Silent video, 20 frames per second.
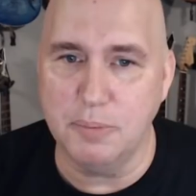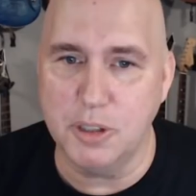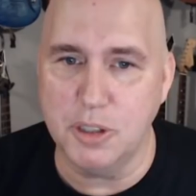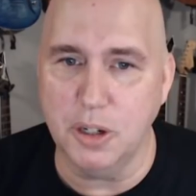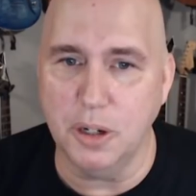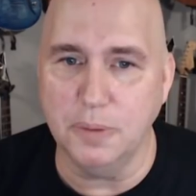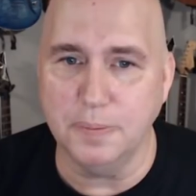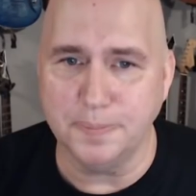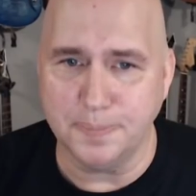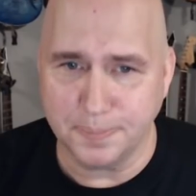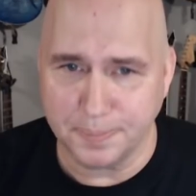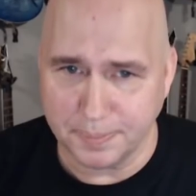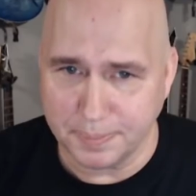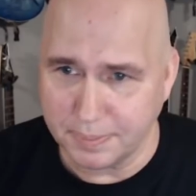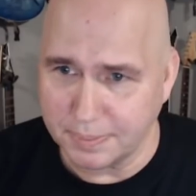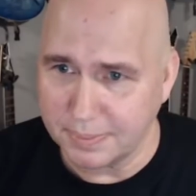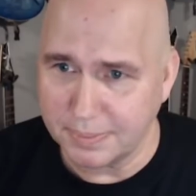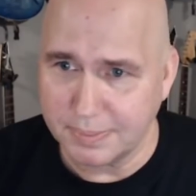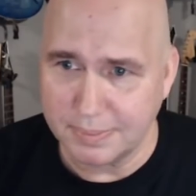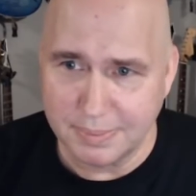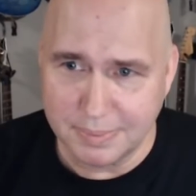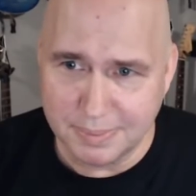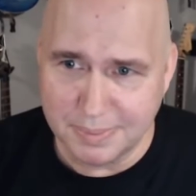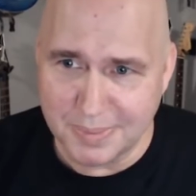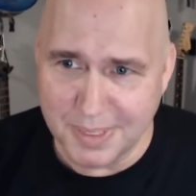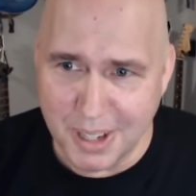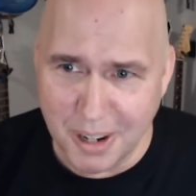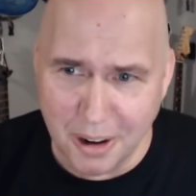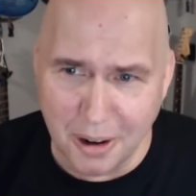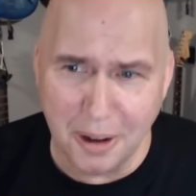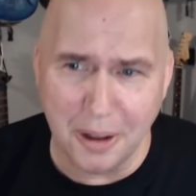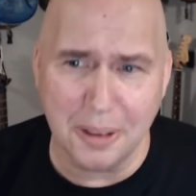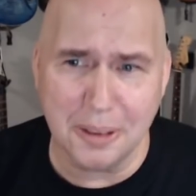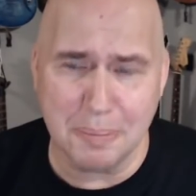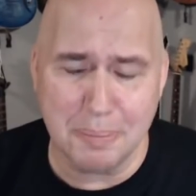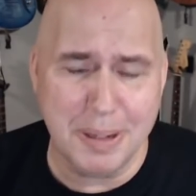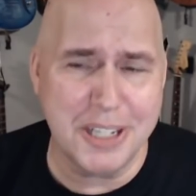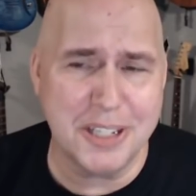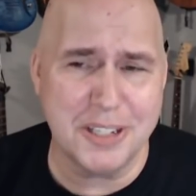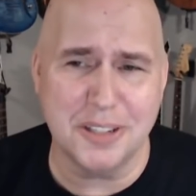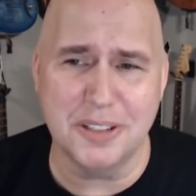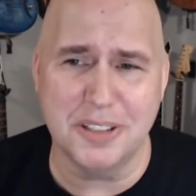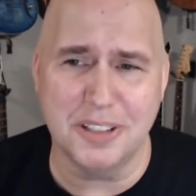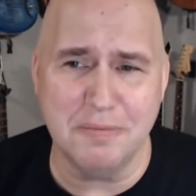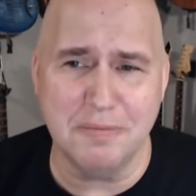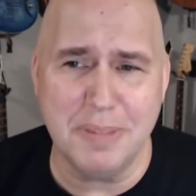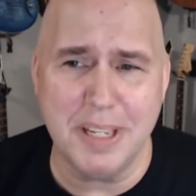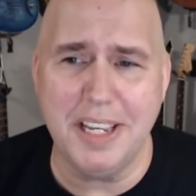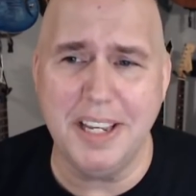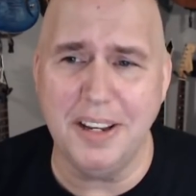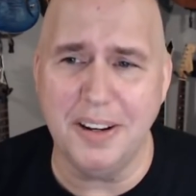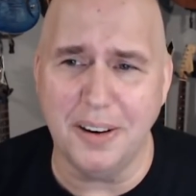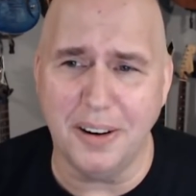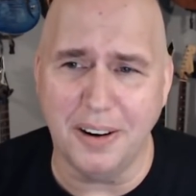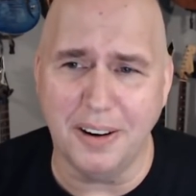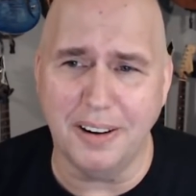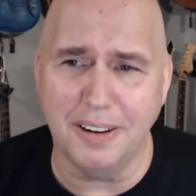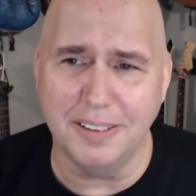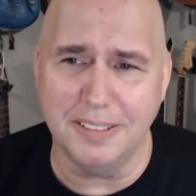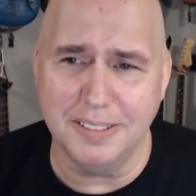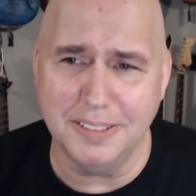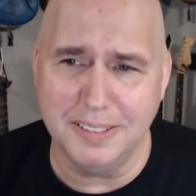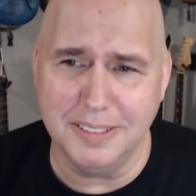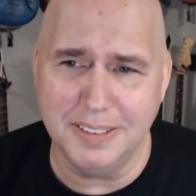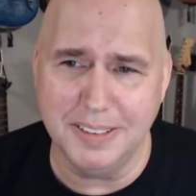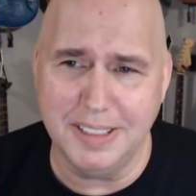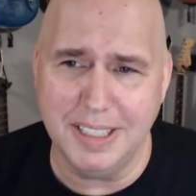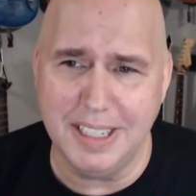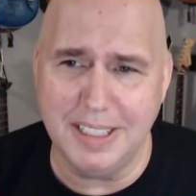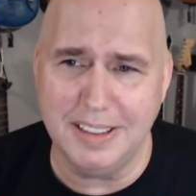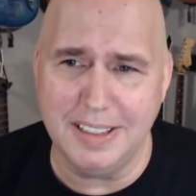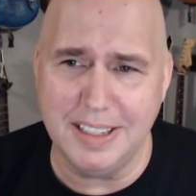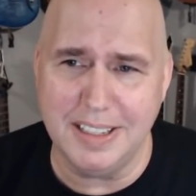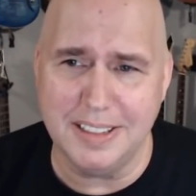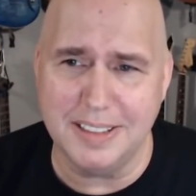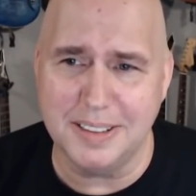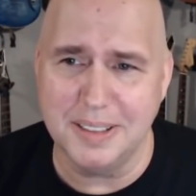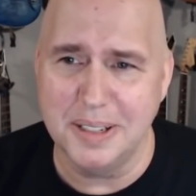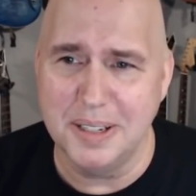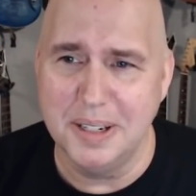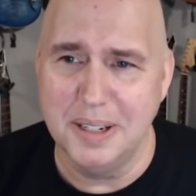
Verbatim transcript: So all the pictures of me are in these.